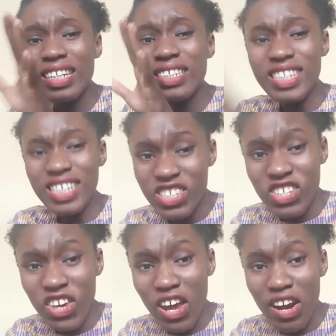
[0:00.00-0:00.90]
this
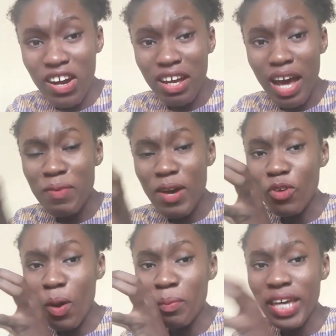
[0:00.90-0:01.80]
year, apart
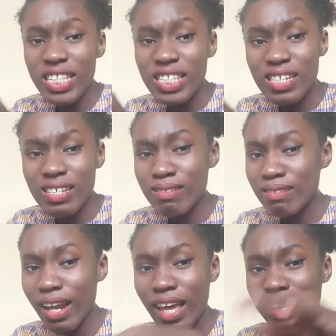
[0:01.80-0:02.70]
from getting
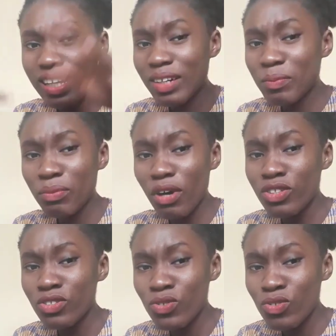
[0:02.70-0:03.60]
like
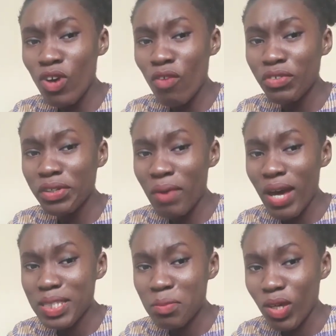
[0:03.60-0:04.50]
bundles of
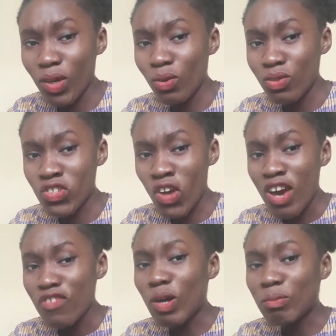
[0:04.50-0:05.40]
regret mails
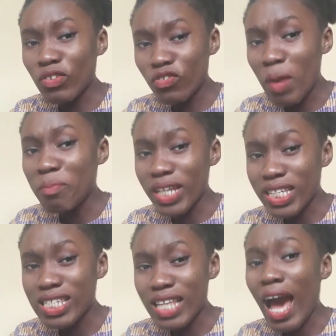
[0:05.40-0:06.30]
from different
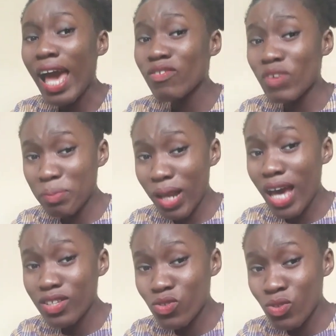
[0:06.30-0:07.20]
places that I have
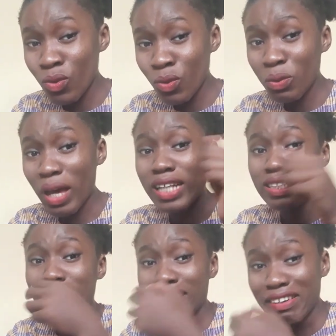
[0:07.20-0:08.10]
applied to, and